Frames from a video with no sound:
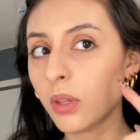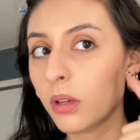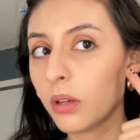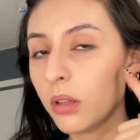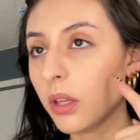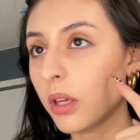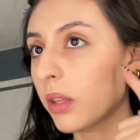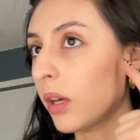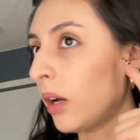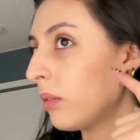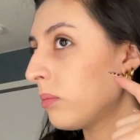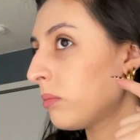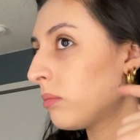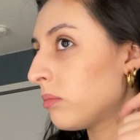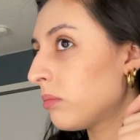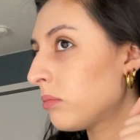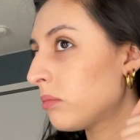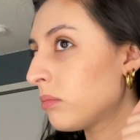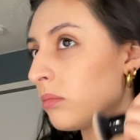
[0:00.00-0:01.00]
that,
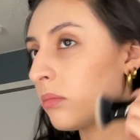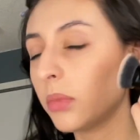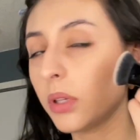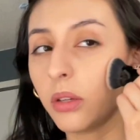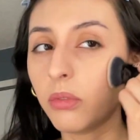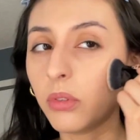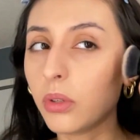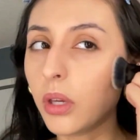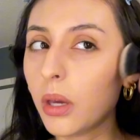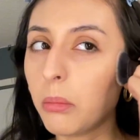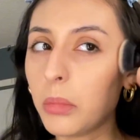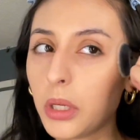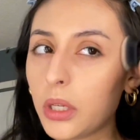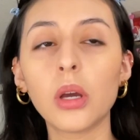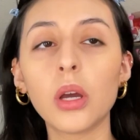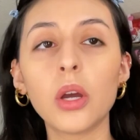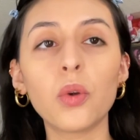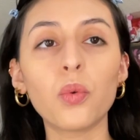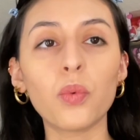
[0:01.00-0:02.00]
if you get me.
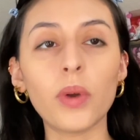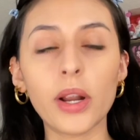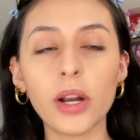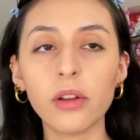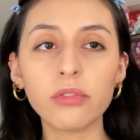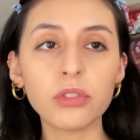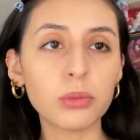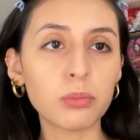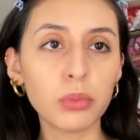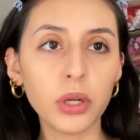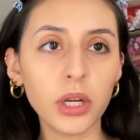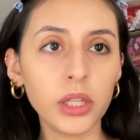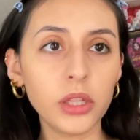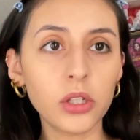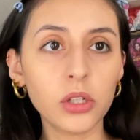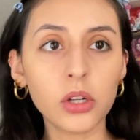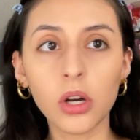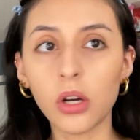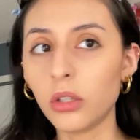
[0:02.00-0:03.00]
Right after putting the
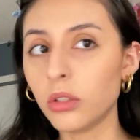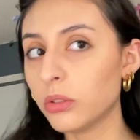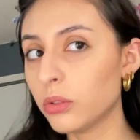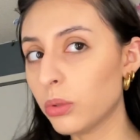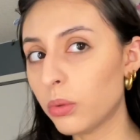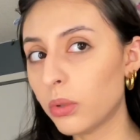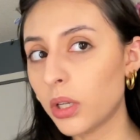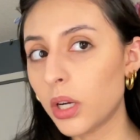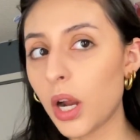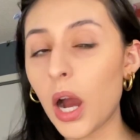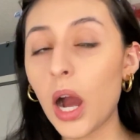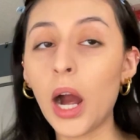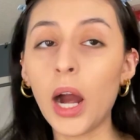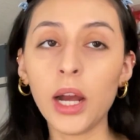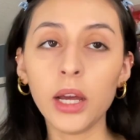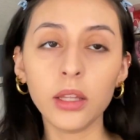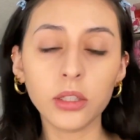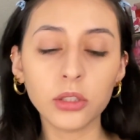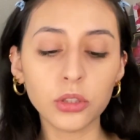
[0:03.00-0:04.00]
contour,
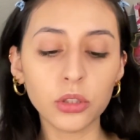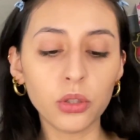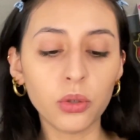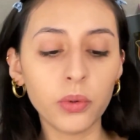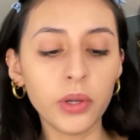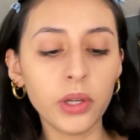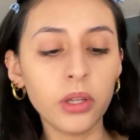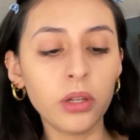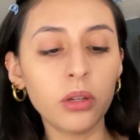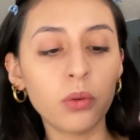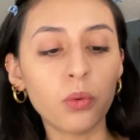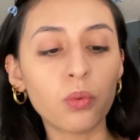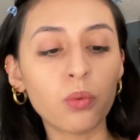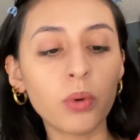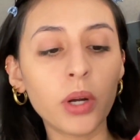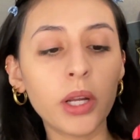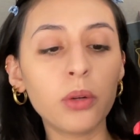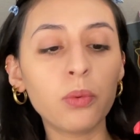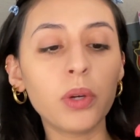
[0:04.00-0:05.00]
I like to go in
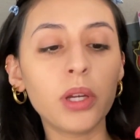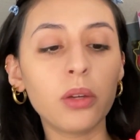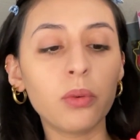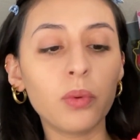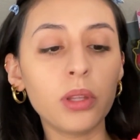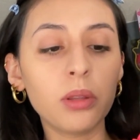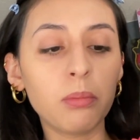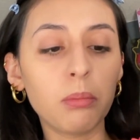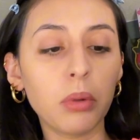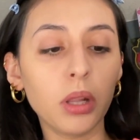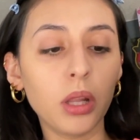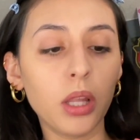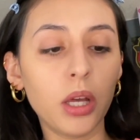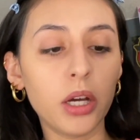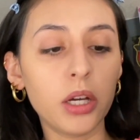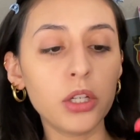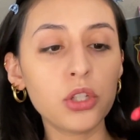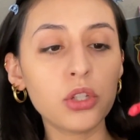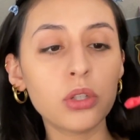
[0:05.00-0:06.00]
right away with
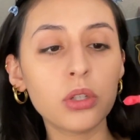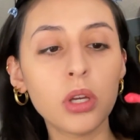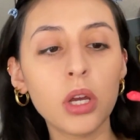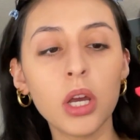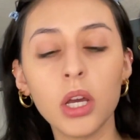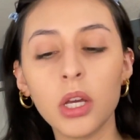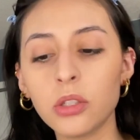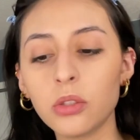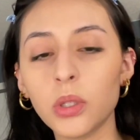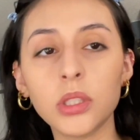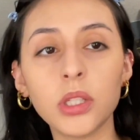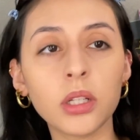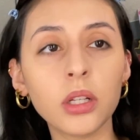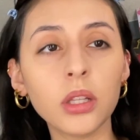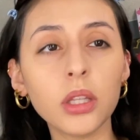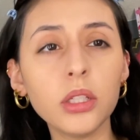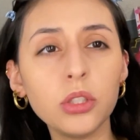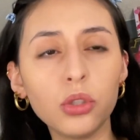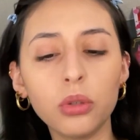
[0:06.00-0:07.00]
blush. So I
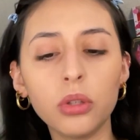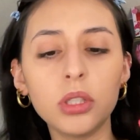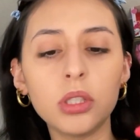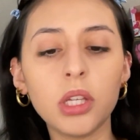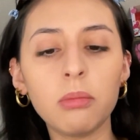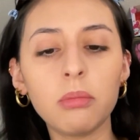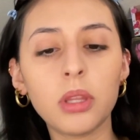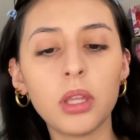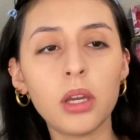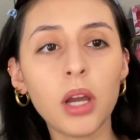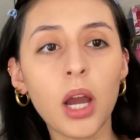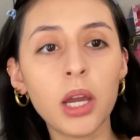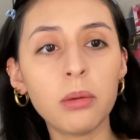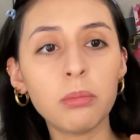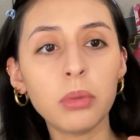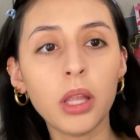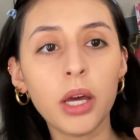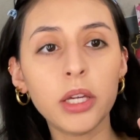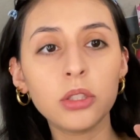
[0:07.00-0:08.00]
typically do the same thing. I
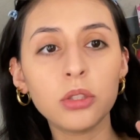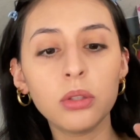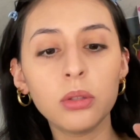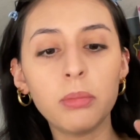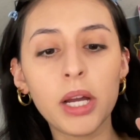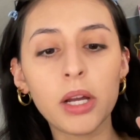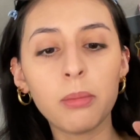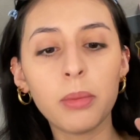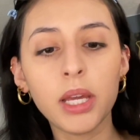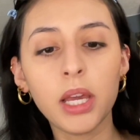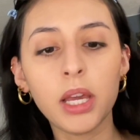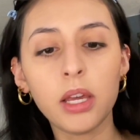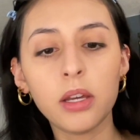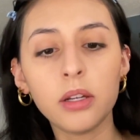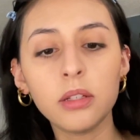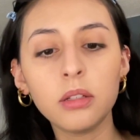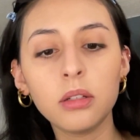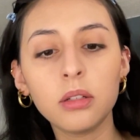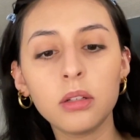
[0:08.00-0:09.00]
apply it to the back of my
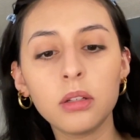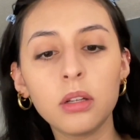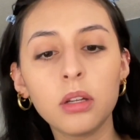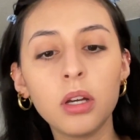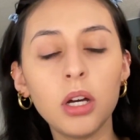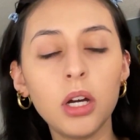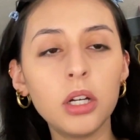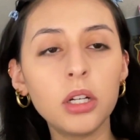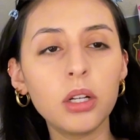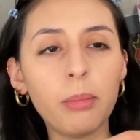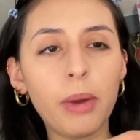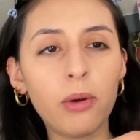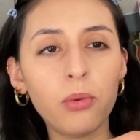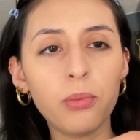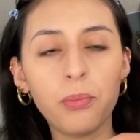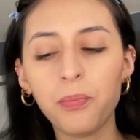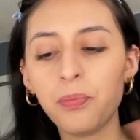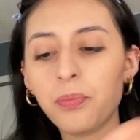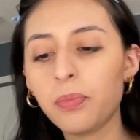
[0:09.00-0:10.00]
hand, a good
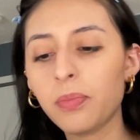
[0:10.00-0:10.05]
amount,